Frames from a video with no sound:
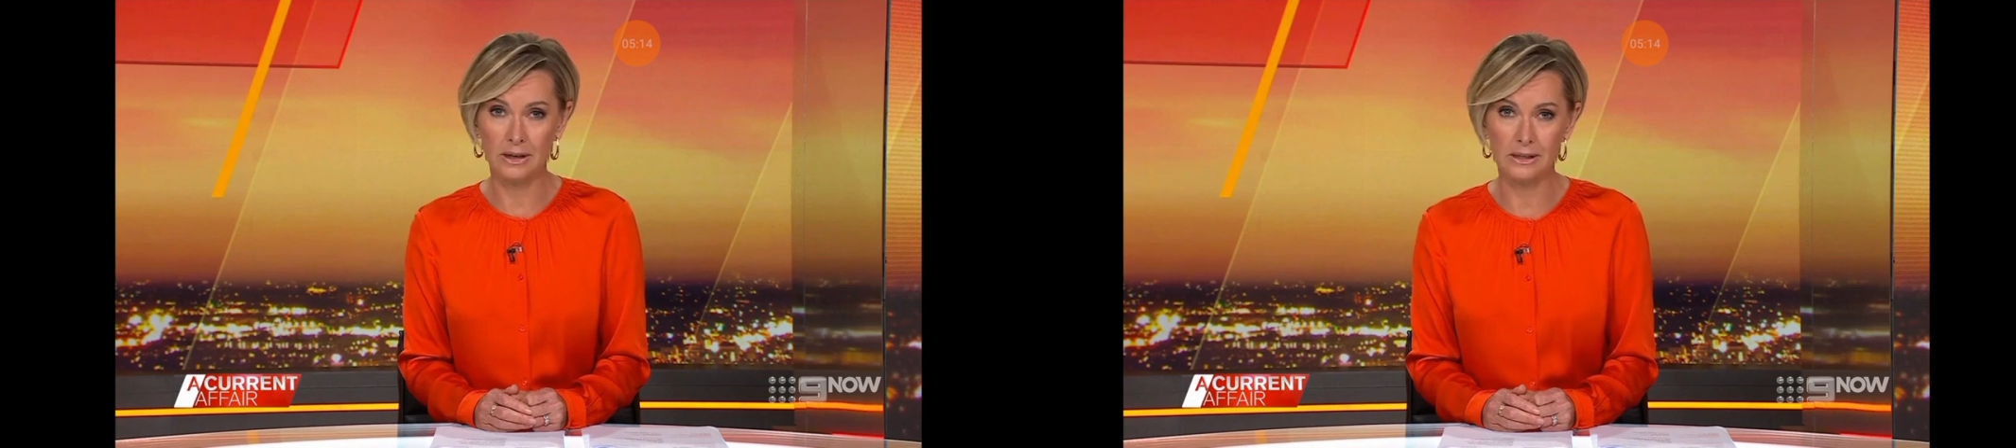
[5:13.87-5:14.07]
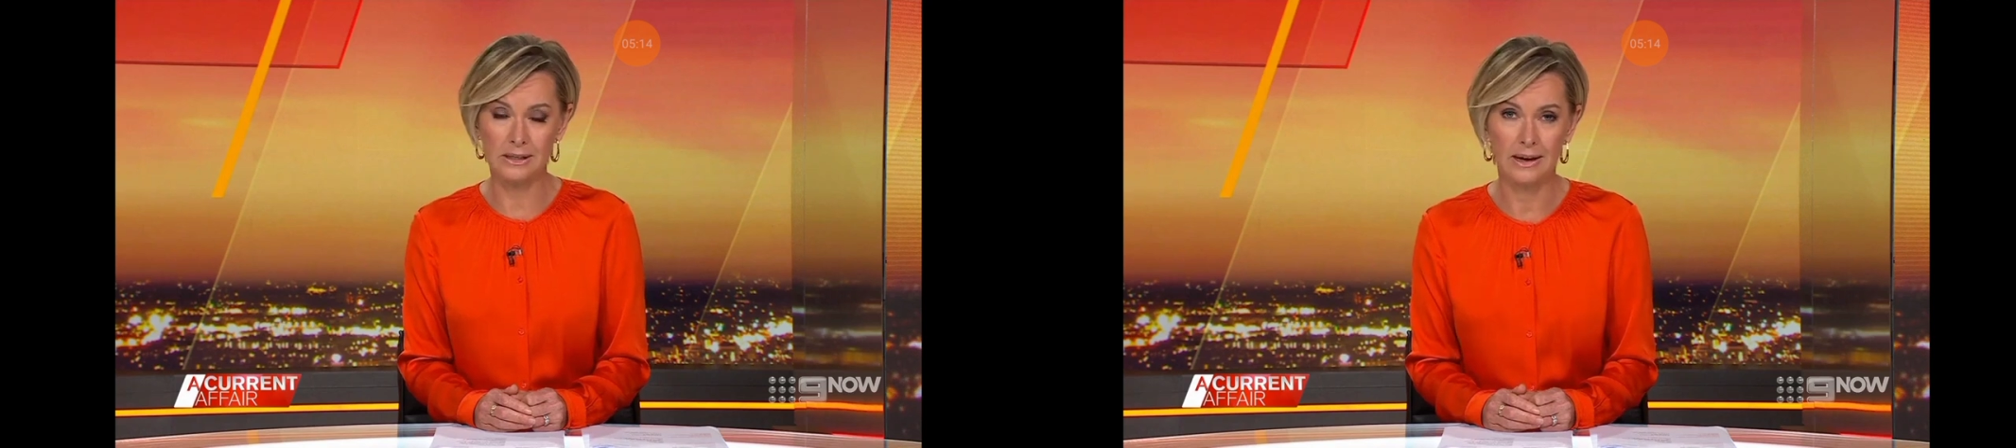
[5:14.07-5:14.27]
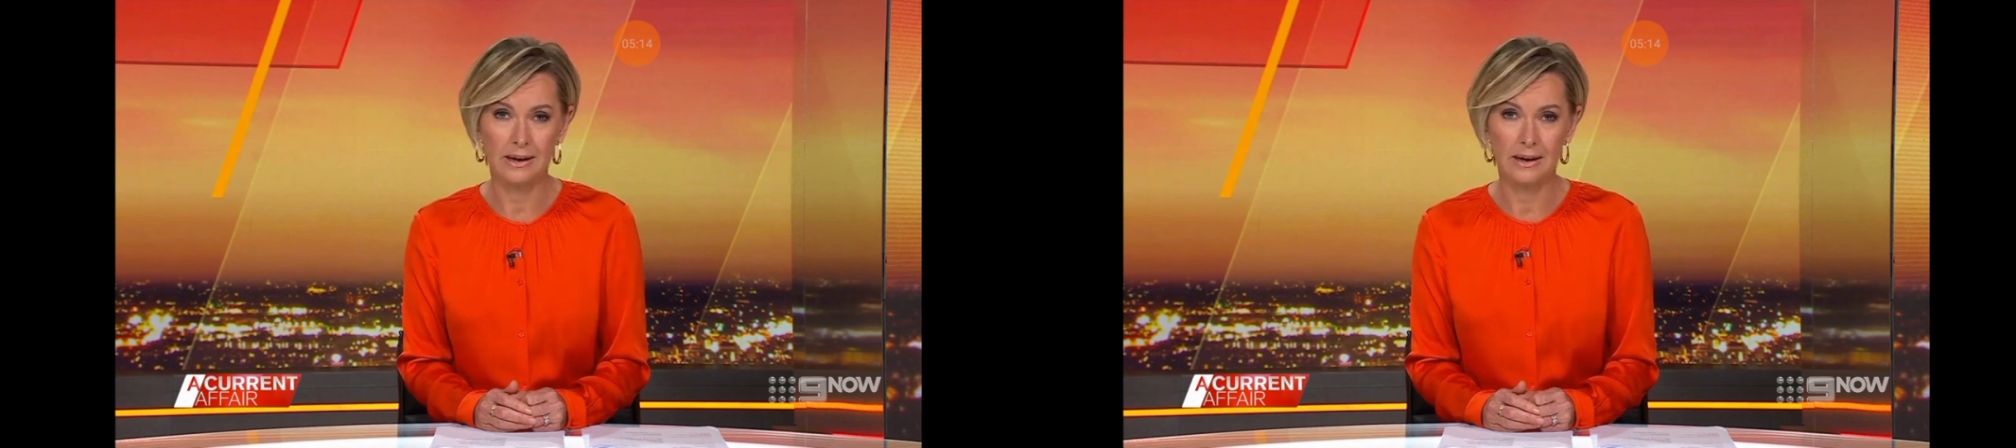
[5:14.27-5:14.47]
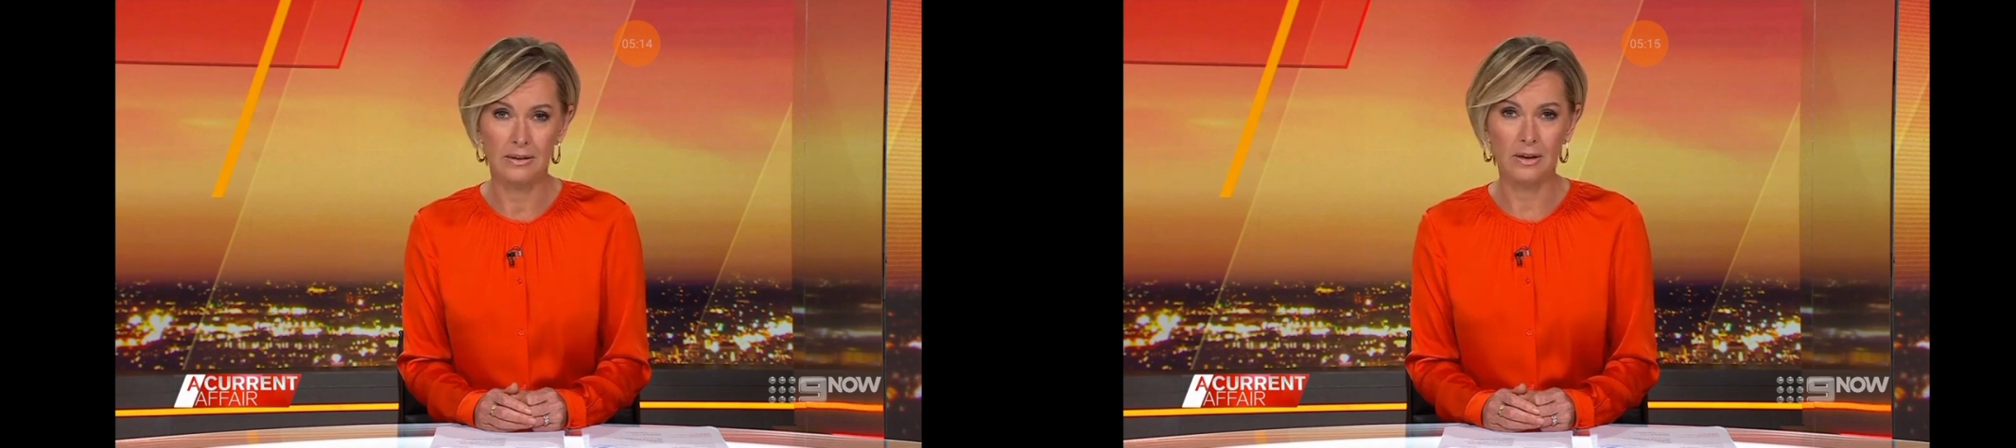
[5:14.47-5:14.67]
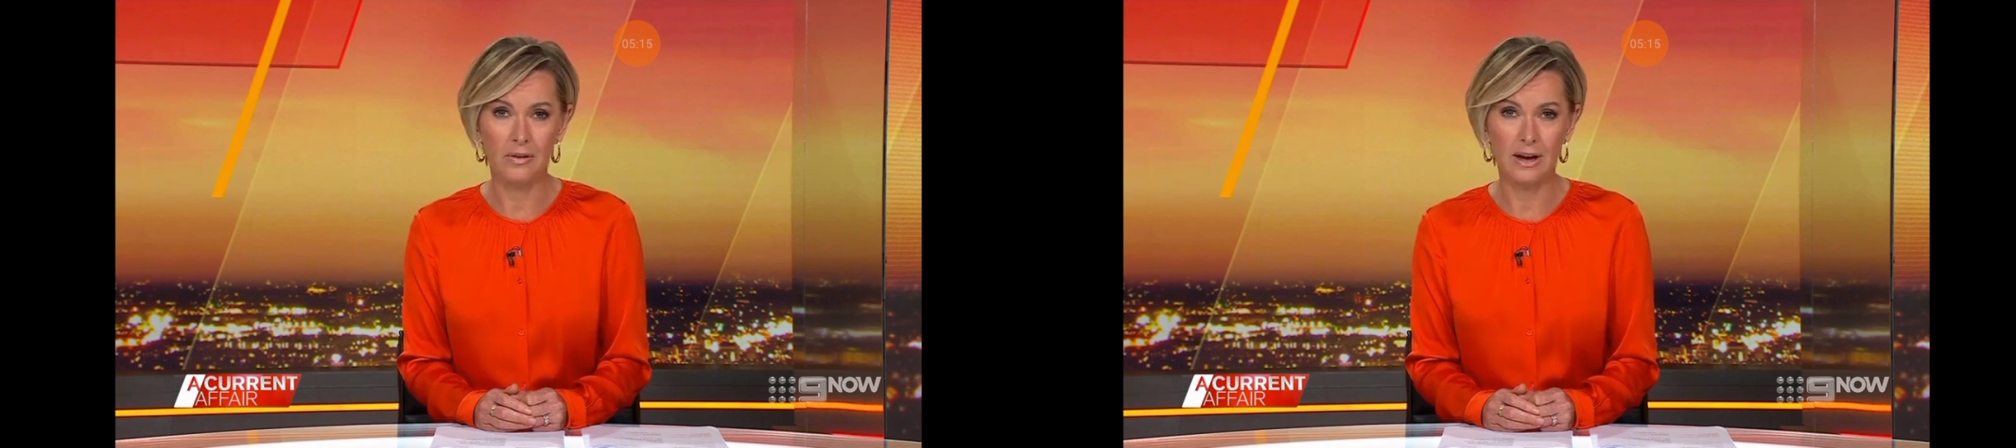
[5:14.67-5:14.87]
The event
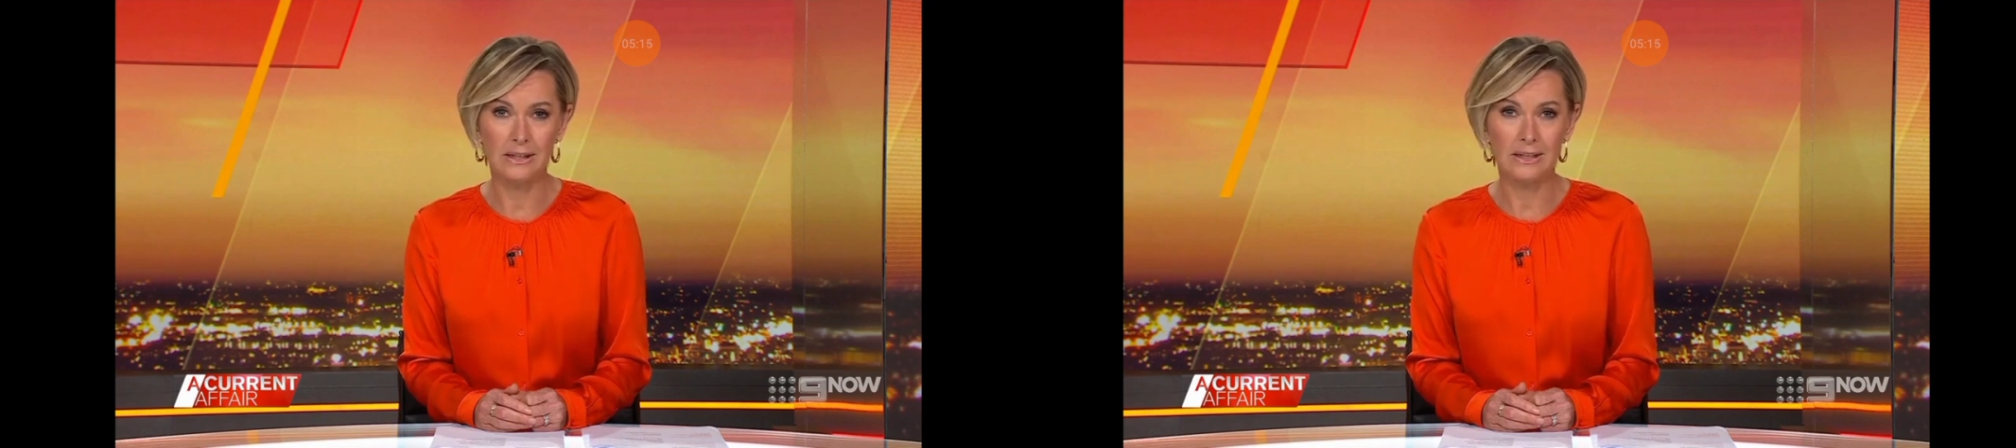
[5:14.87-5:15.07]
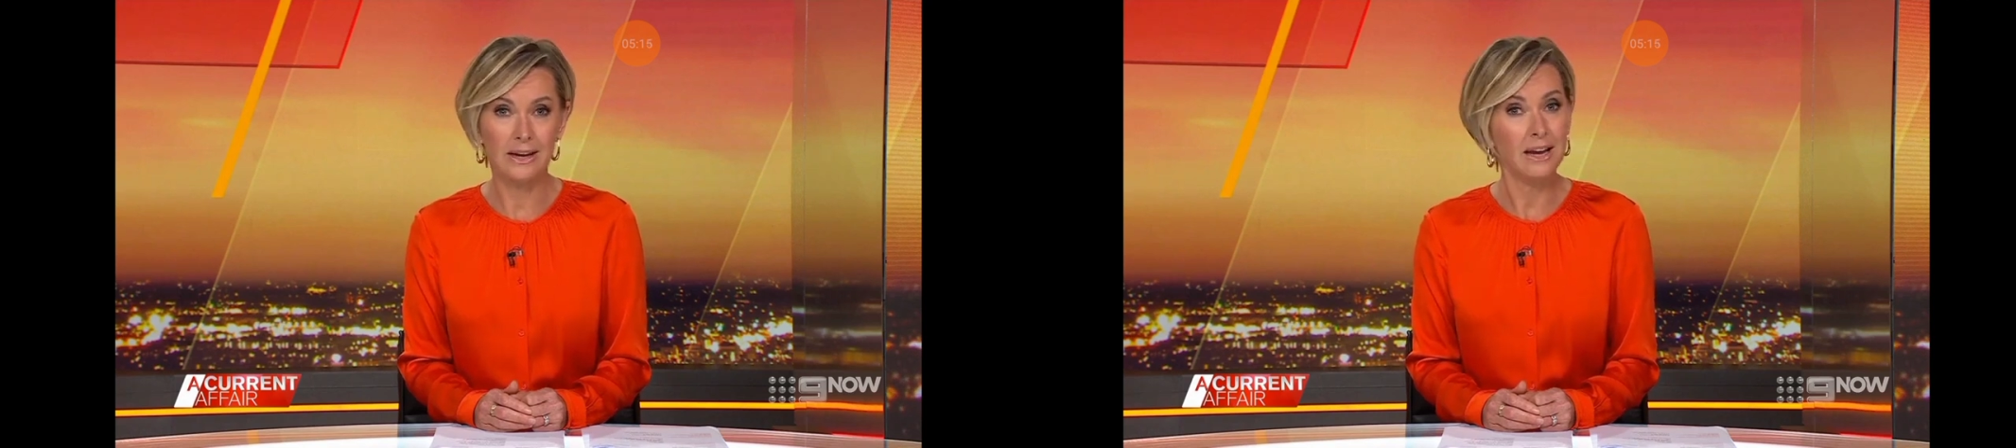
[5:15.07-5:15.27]
even having